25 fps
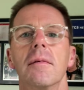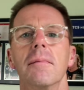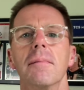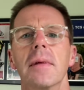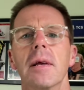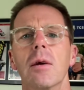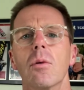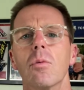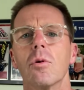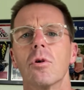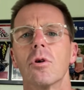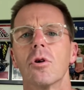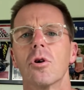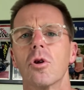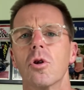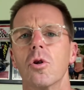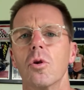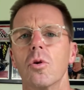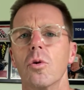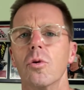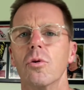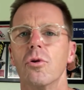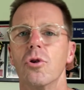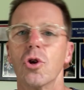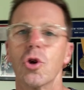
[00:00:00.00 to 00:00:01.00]
it will
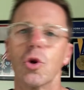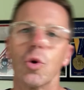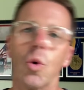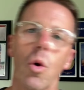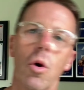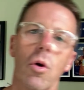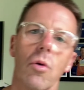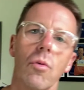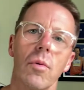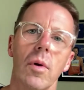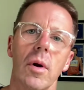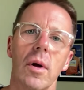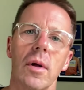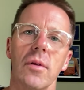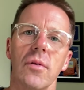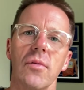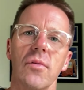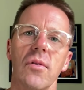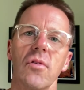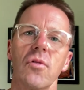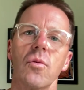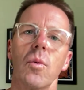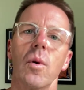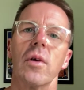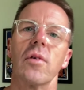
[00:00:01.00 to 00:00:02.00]
include short runs
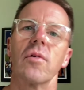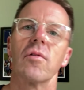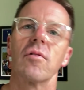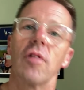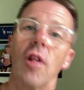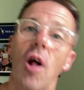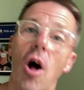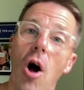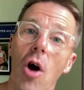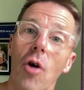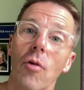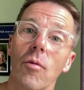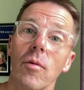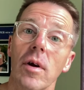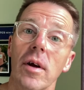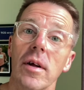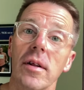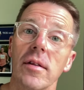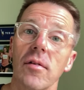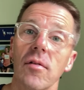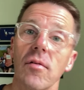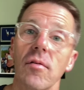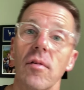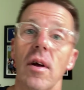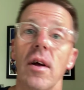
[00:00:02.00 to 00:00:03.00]
as well as long
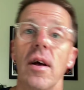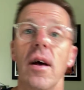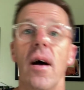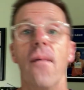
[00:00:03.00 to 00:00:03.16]
runs,